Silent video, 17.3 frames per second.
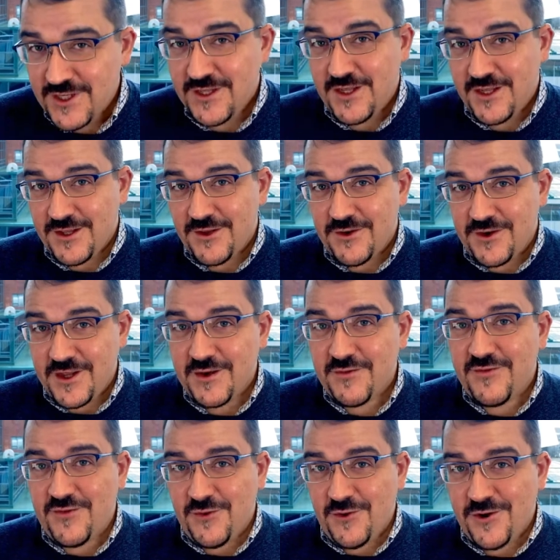looking
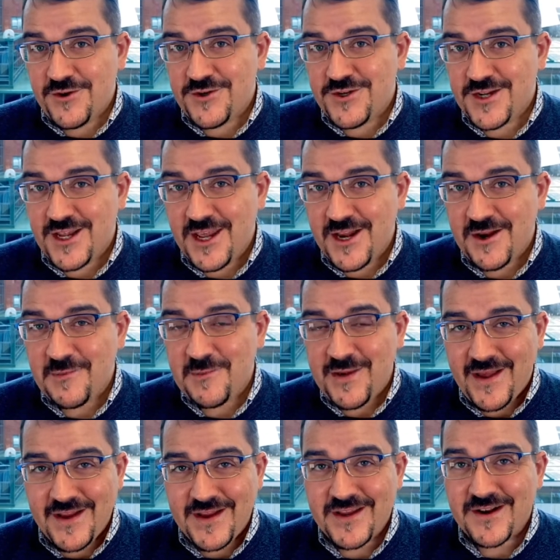forward to getting
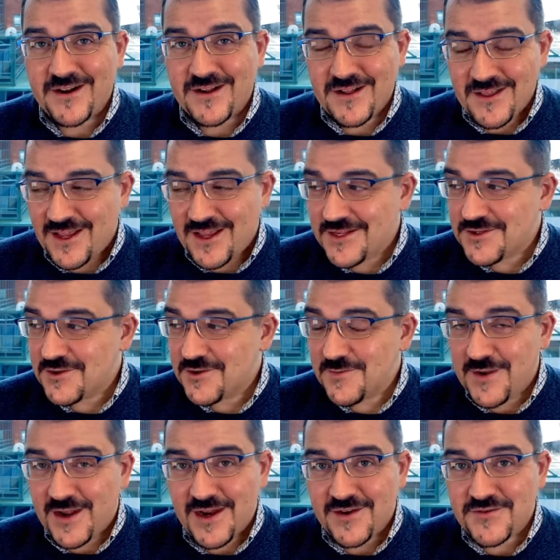back in a classroom
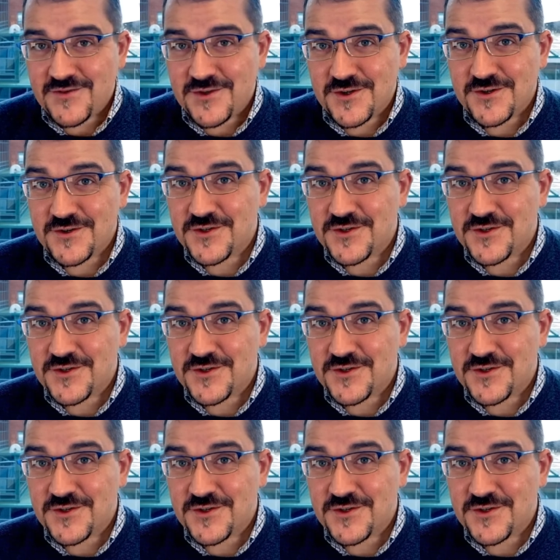after